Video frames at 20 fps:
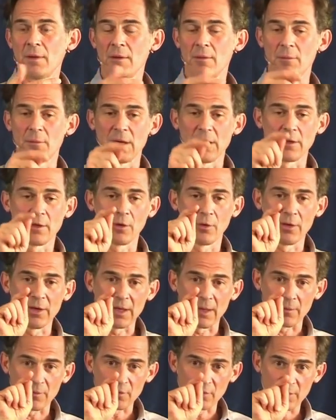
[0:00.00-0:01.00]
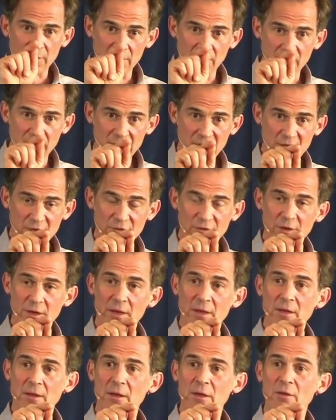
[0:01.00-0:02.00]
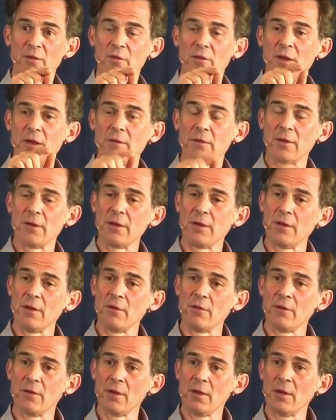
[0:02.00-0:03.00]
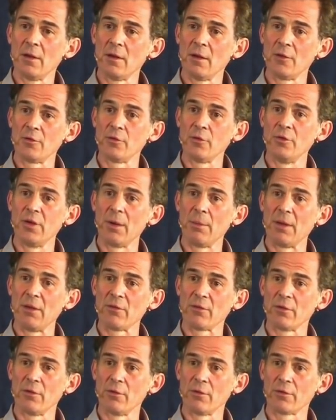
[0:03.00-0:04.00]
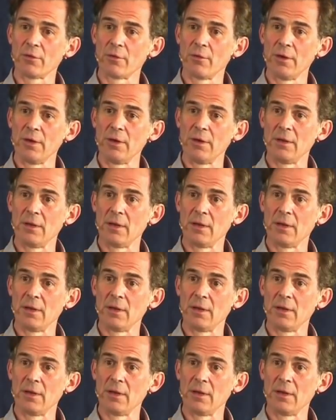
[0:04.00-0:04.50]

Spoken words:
by going up to it and touching it and seeing that it is a two-dimensional screen?